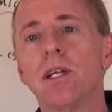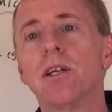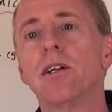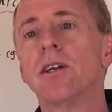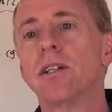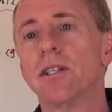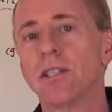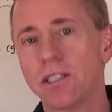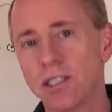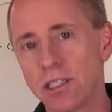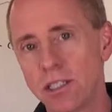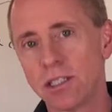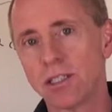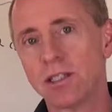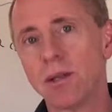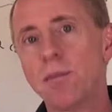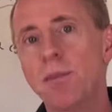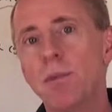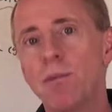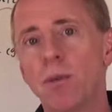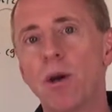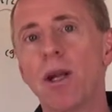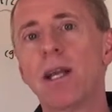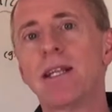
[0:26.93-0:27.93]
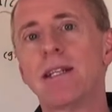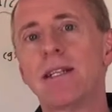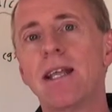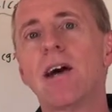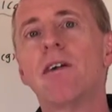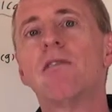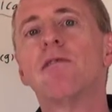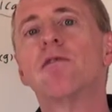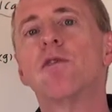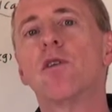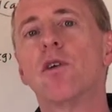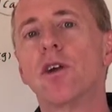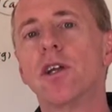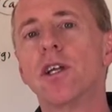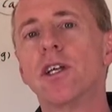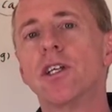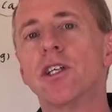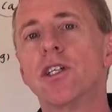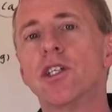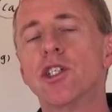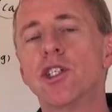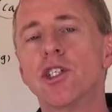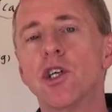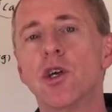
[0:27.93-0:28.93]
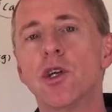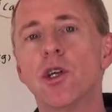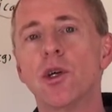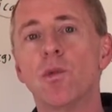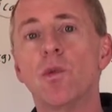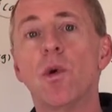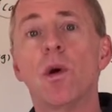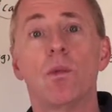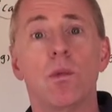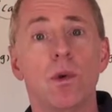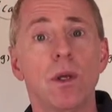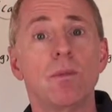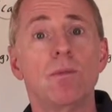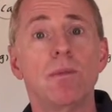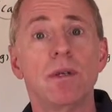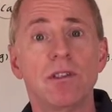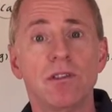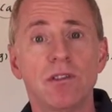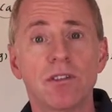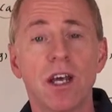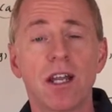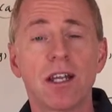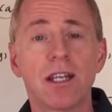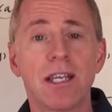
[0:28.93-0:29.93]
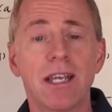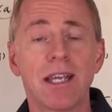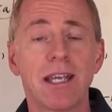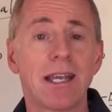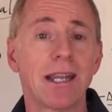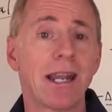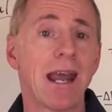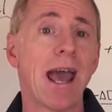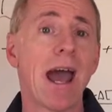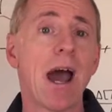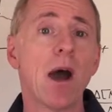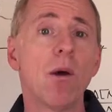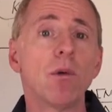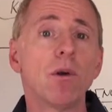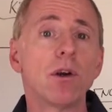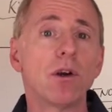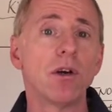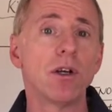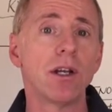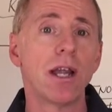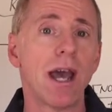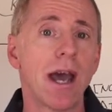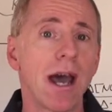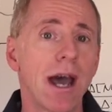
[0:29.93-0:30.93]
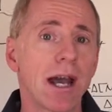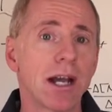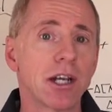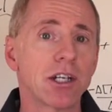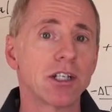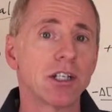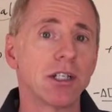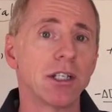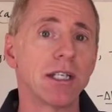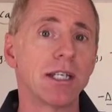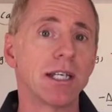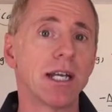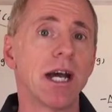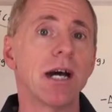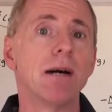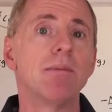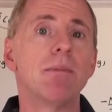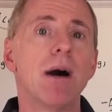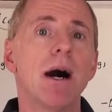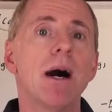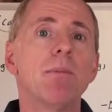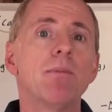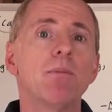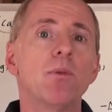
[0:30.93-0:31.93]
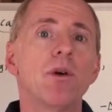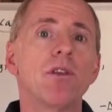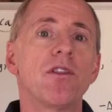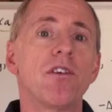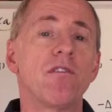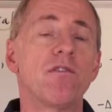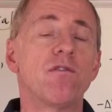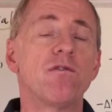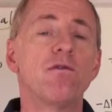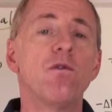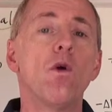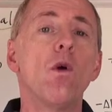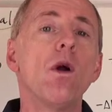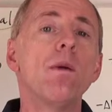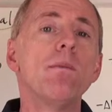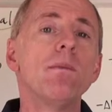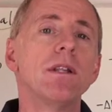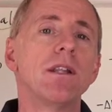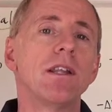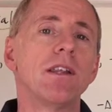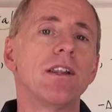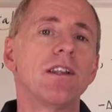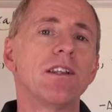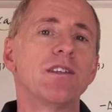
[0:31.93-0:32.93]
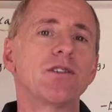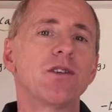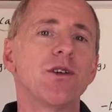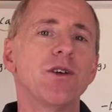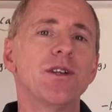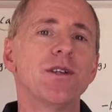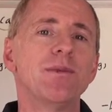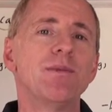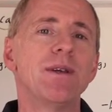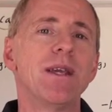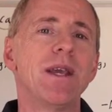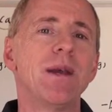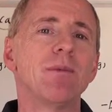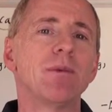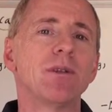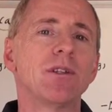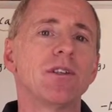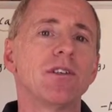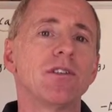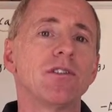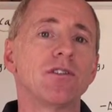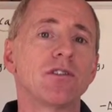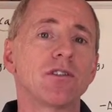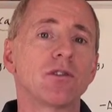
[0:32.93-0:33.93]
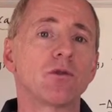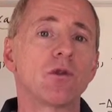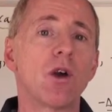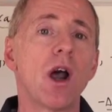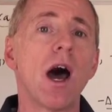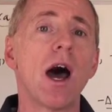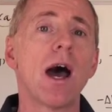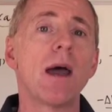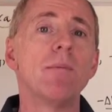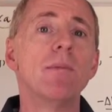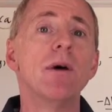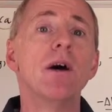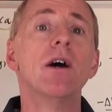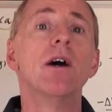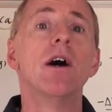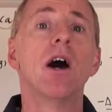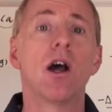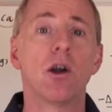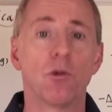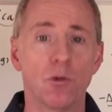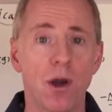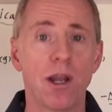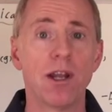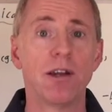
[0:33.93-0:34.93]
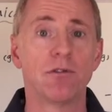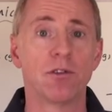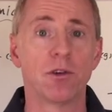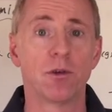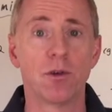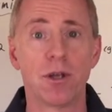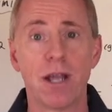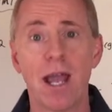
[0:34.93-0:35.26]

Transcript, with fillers: here and just let me break it down for you and show you what we'd be studying and how we're going to actually come up with a formula that's going to be able to describe a rate of a